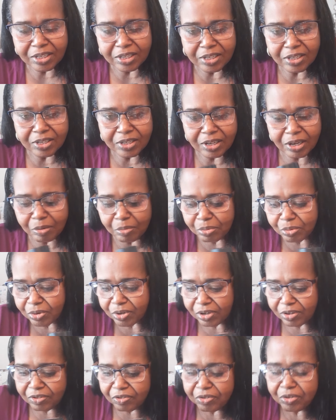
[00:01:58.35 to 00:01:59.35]
So I bought
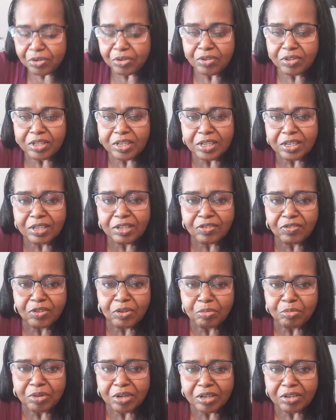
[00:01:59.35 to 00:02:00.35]
a few of these for
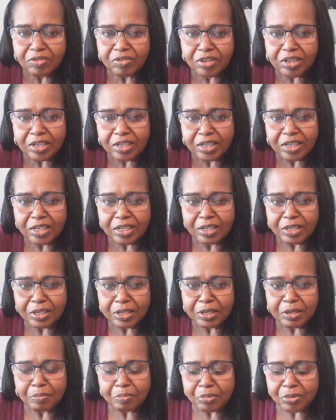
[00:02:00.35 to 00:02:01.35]
my grandkids
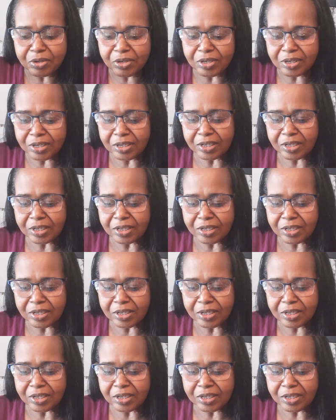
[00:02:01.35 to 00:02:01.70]
to put